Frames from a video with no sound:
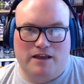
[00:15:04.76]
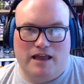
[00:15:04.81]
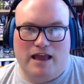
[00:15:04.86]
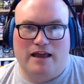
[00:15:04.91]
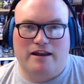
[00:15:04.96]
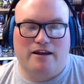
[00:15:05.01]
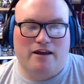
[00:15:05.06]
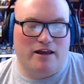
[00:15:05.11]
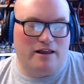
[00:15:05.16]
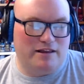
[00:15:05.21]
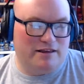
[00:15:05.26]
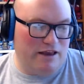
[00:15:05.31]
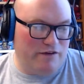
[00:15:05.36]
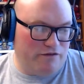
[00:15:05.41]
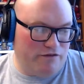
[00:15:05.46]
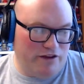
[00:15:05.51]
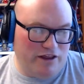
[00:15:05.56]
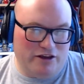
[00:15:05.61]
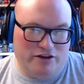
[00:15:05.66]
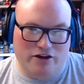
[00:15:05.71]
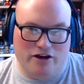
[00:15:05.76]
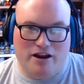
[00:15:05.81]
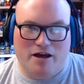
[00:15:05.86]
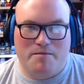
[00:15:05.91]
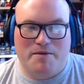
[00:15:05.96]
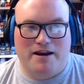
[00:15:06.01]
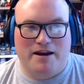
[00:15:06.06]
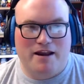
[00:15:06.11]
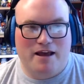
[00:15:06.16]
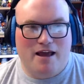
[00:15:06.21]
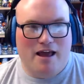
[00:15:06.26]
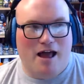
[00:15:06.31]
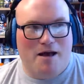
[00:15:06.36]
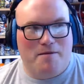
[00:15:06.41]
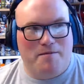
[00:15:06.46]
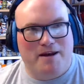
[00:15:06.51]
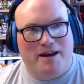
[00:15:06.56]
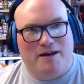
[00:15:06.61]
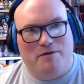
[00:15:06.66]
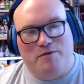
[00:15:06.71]
Yeah, no, it's definitely good. I mean,
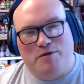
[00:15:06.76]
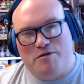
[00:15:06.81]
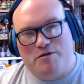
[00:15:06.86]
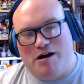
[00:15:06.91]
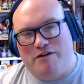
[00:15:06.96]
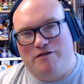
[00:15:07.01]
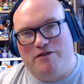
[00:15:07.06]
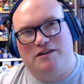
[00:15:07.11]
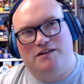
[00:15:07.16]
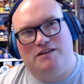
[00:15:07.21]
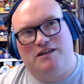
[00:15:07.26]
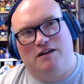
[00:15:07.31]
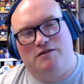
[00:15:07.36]
I was